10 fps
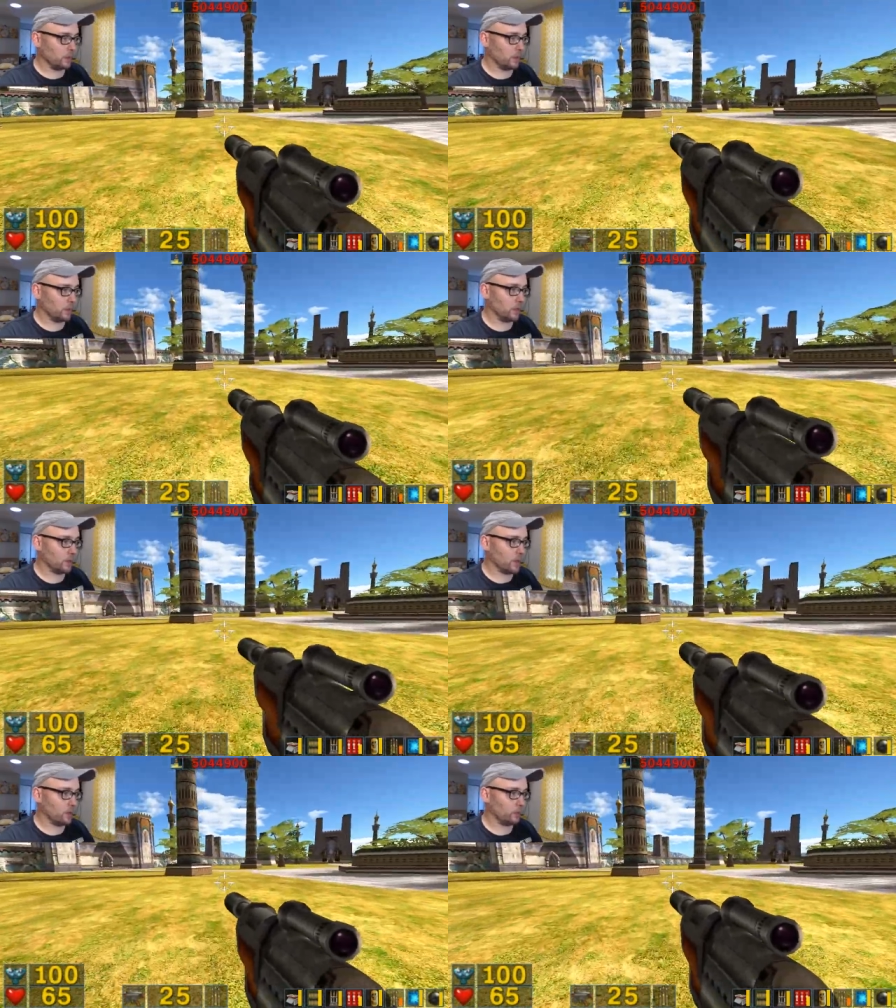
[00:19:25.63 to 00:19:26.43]
And
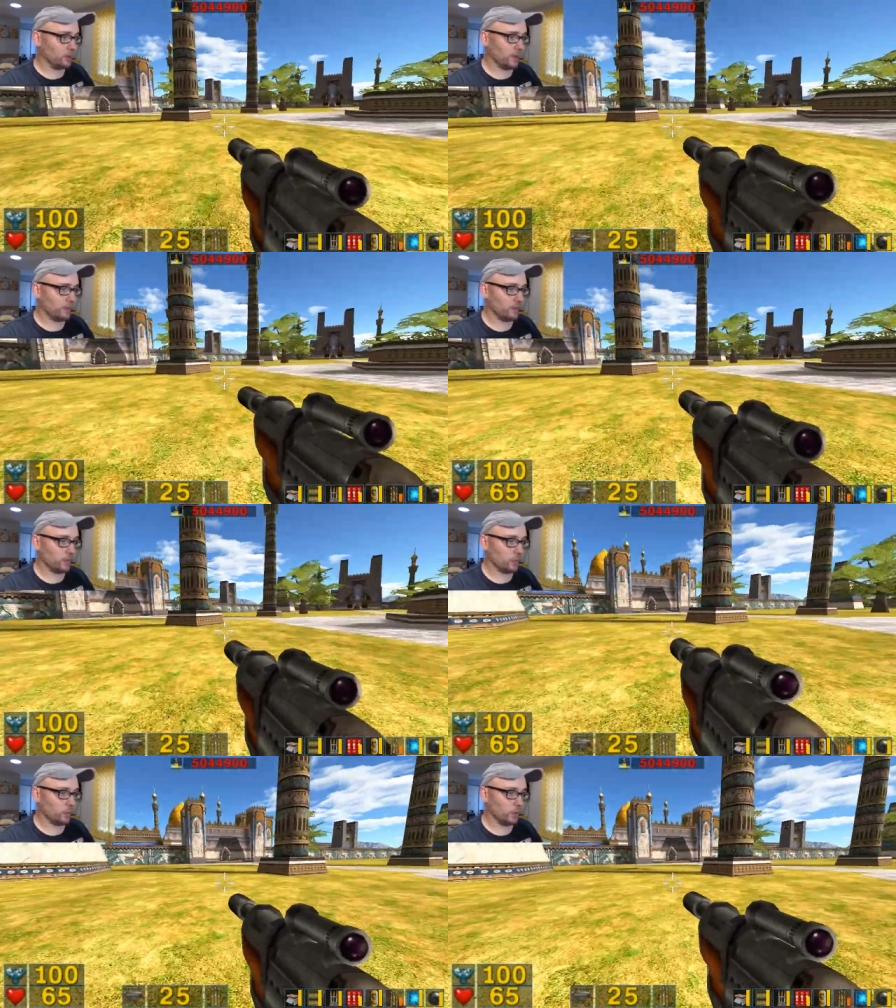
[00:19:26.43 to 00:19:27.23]
now we'll
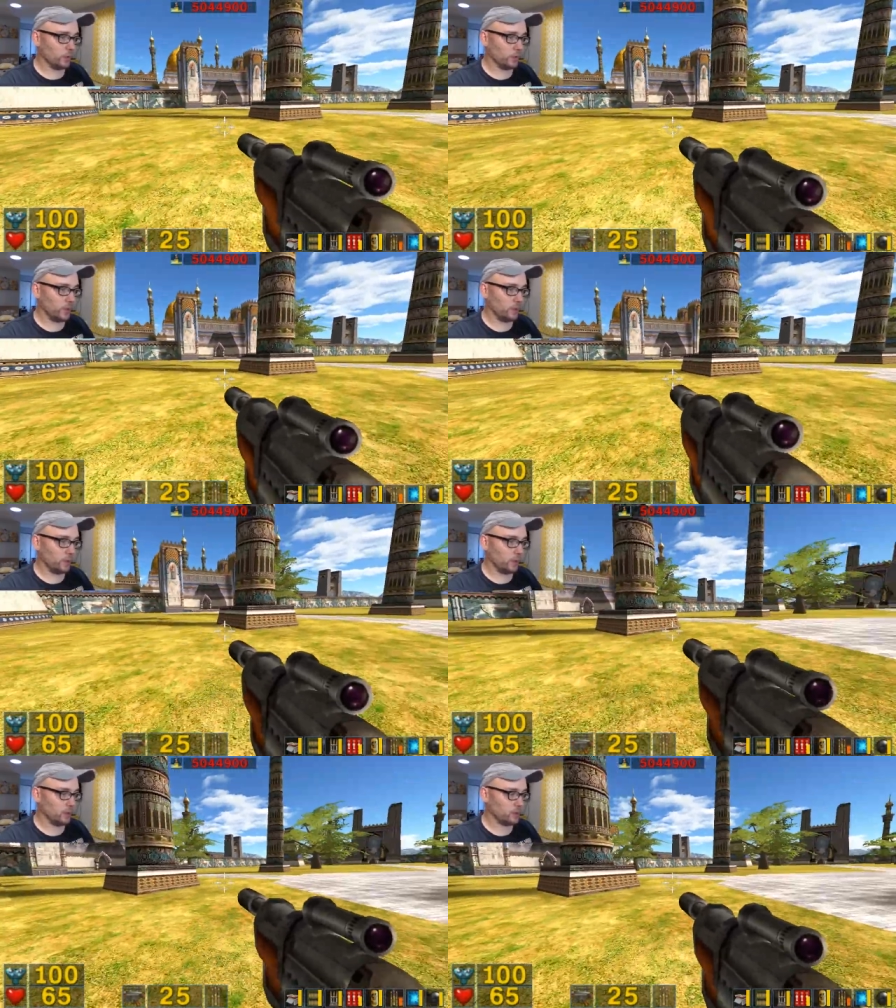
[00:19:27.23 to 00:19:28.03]
never will be
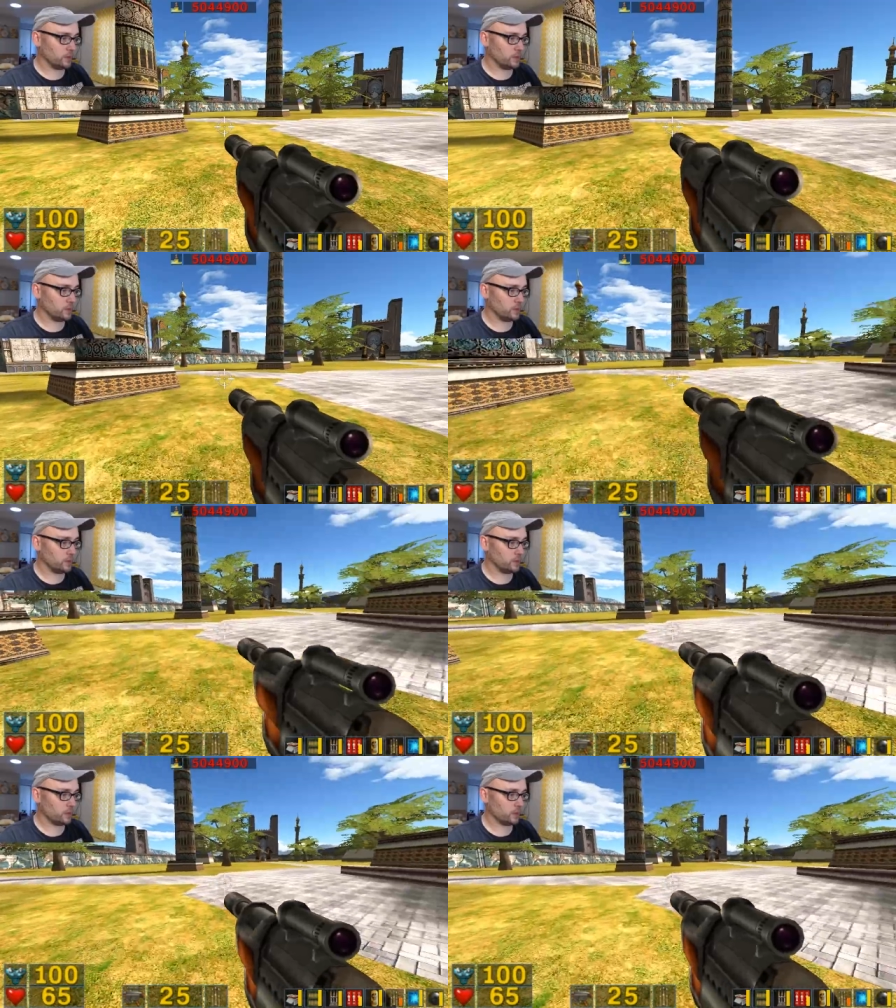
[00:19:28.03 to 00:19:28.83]

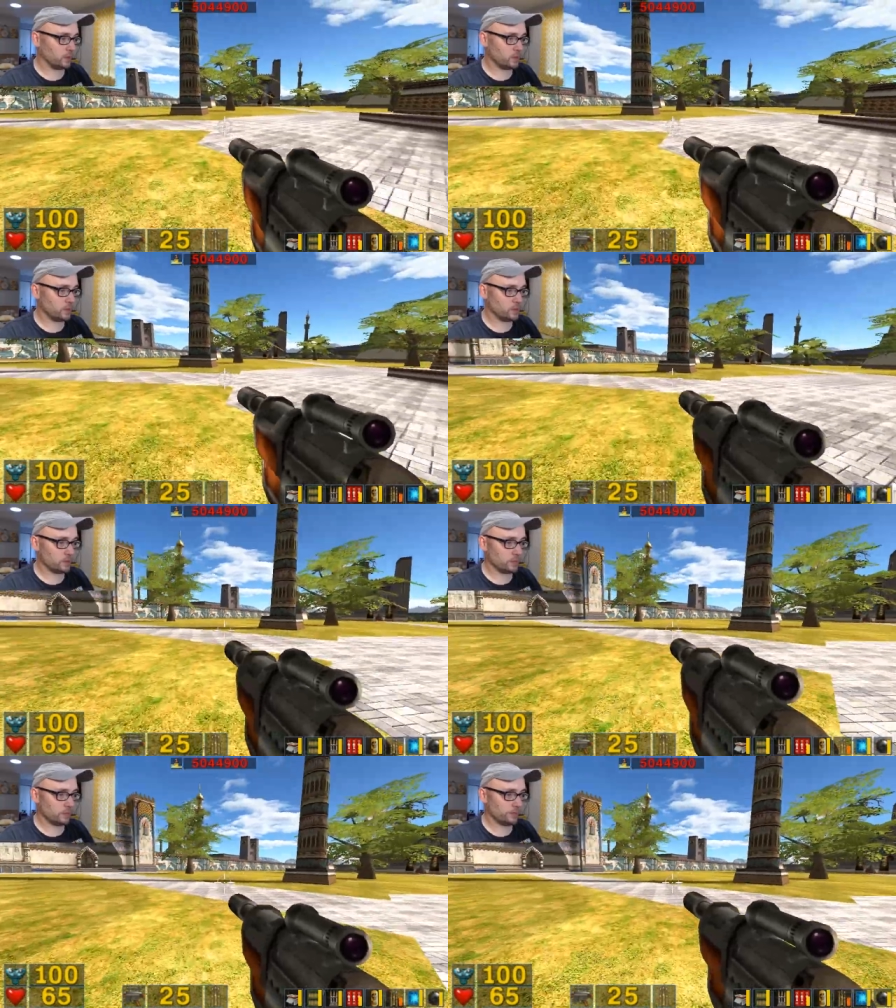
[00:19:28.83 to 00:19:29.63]
because
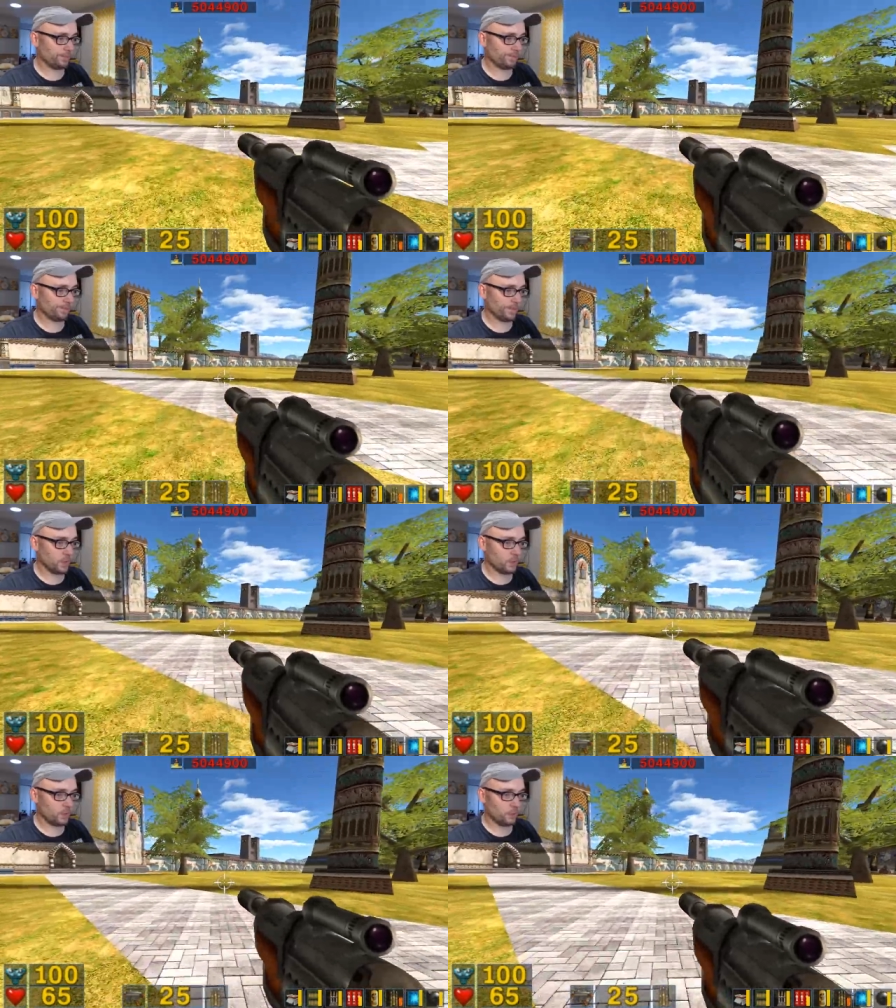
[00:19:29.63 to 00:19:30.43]
that's
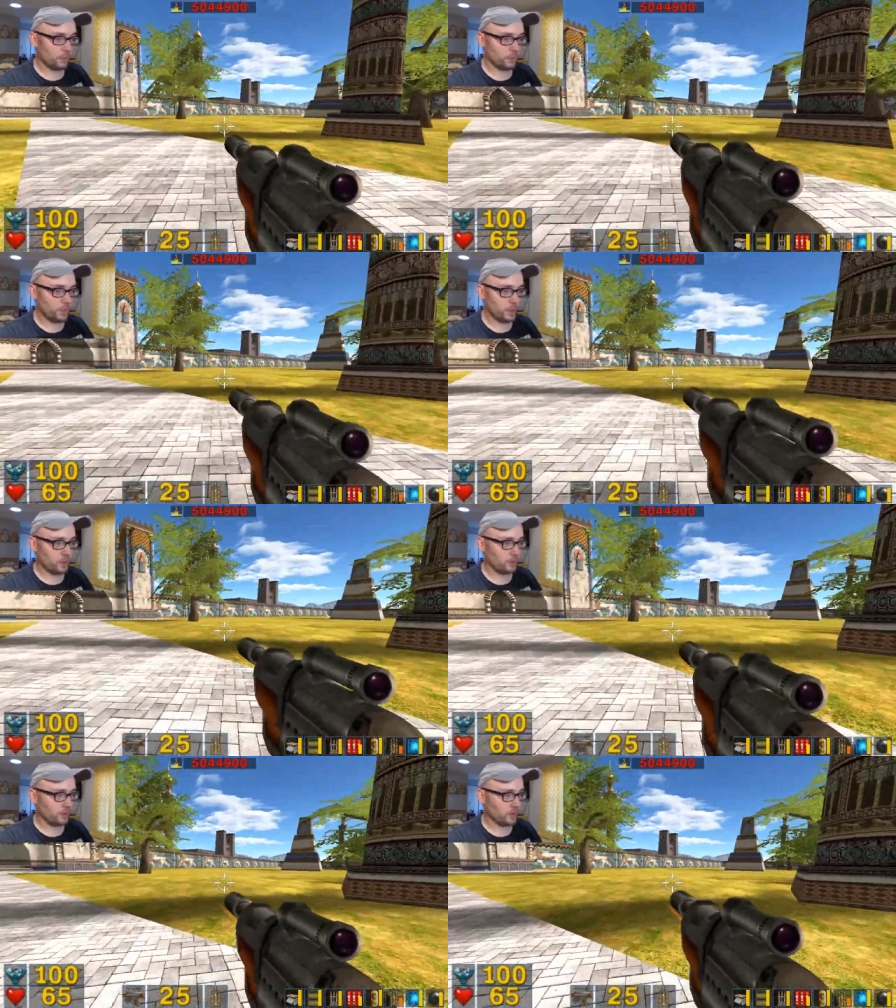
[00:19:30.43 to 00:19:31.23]

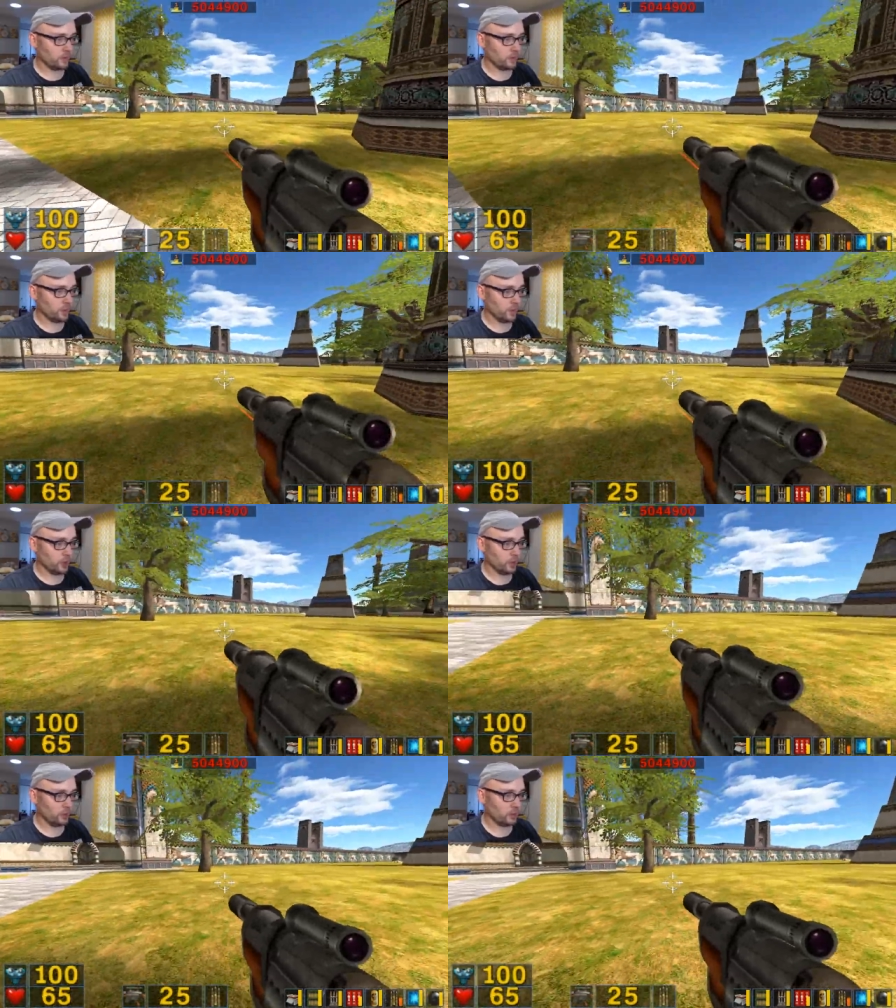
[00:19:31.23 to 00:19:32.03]
apparently forgetful memory.